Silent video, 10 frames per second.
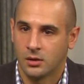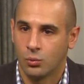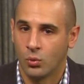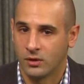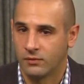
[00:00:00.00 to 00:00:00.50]

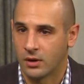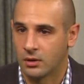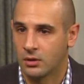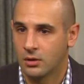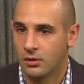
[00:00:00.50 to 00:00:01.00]
one of
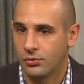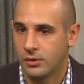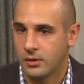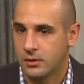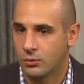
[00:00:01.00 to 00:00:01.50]
our
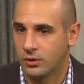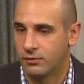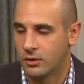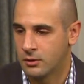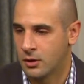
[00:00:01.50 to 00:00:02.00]
one of
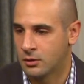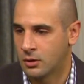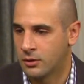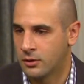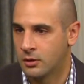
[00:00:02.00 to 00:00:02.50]
our, our
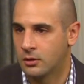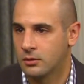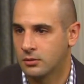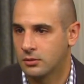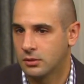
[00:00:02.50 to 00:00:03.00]
other
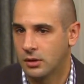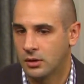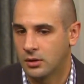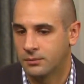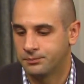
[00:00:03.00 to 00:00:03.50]

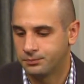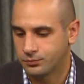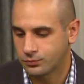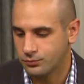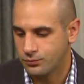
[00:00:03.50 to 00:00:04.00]
um,
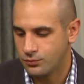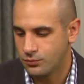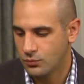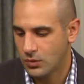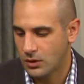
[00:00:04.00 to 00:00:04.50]

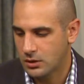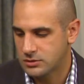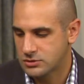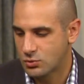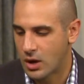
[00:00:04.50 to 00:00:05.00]

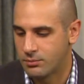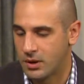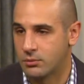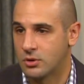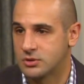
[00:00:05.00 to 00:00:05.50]
squad
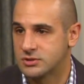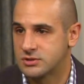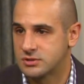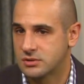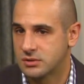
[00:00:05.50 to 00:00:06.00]

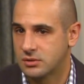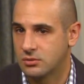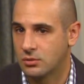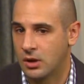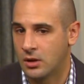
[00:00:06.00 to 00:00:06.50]
members
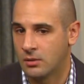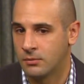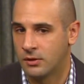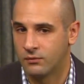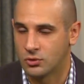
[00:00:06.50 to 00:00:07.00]
um,
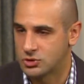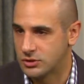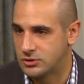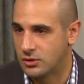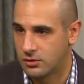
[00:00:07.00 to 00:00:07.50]

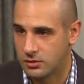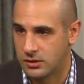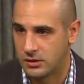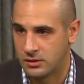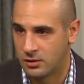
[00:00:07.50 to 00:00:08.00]
unfortunately took
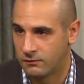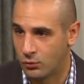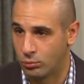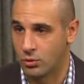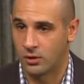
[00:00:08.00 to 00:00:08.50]
the
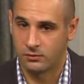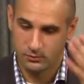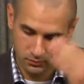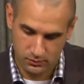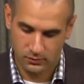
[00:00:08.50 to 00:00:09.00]
full brunt mm.